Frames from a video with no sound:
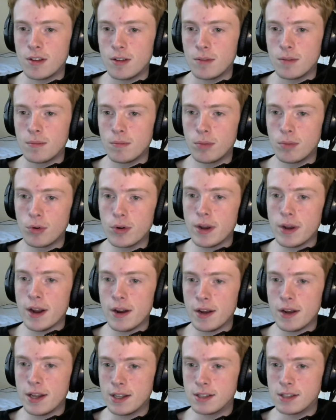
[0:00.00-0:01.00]

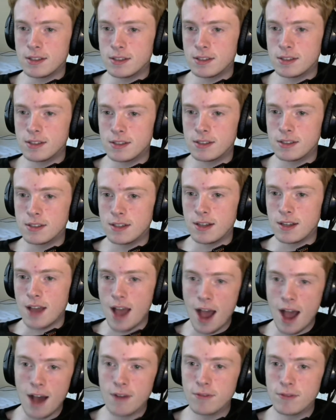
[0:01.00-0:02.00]
Bulgarians
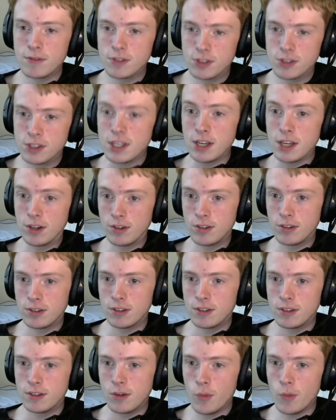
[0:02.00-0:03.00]
have skill.
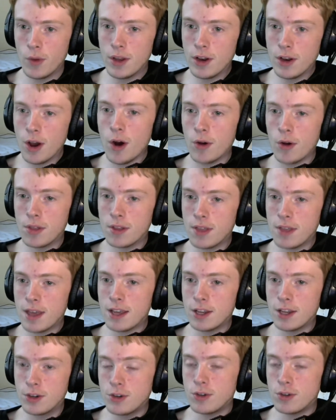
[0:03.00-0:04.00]
We know that they
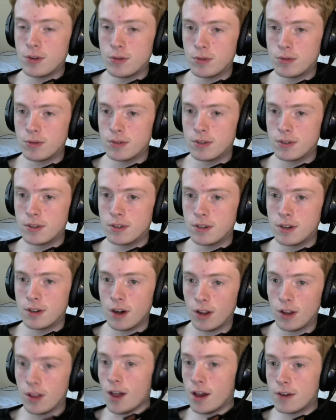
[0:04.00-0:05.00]
can do a
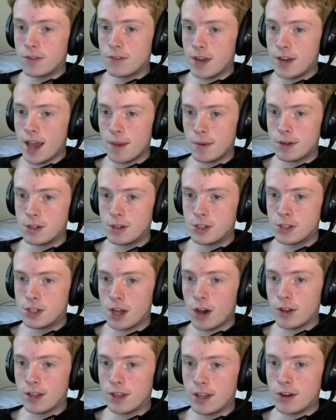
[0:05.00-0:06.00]
lot of damage
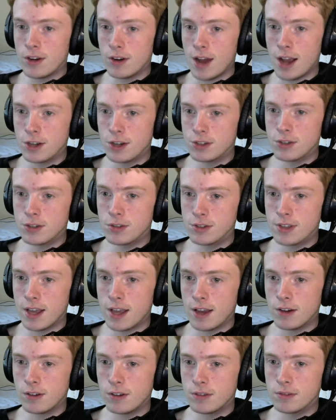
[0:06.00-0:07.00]
on the international
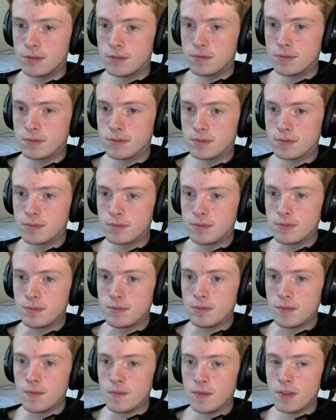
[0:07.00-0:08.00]
scale.
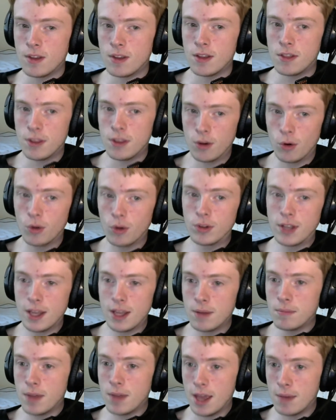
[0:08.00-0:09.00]
The old
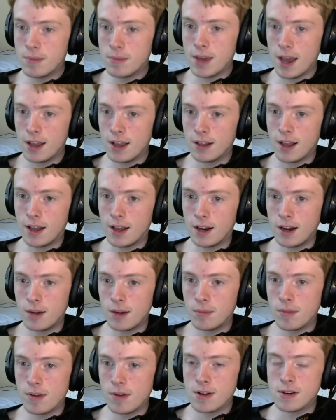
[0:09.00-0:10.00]
M MK lineup,
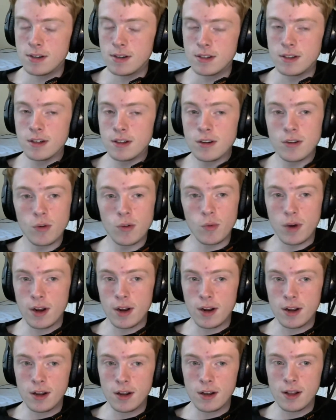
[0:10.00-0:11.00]

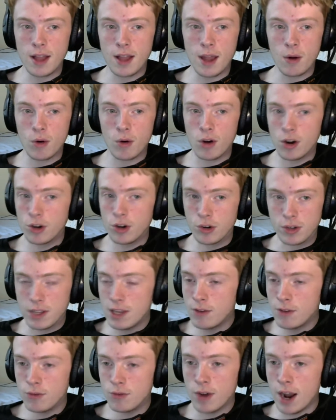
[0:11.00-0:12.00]
wherein they were under
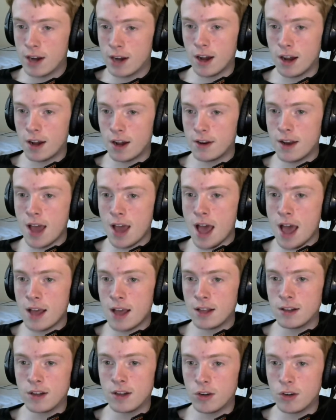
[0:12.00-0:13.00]
efrag.net,
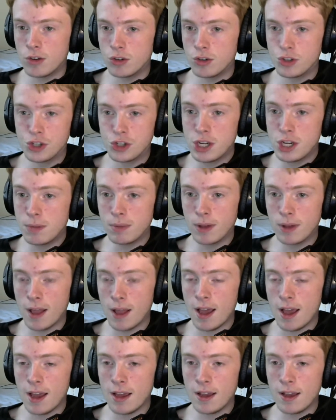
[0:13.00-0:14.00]
under
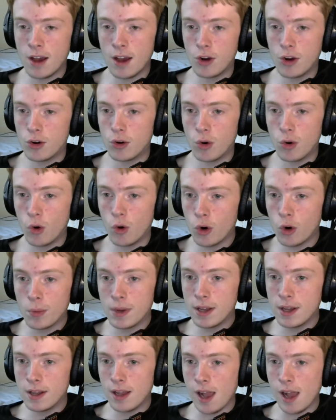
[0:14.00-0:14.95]
gplay, under orbit,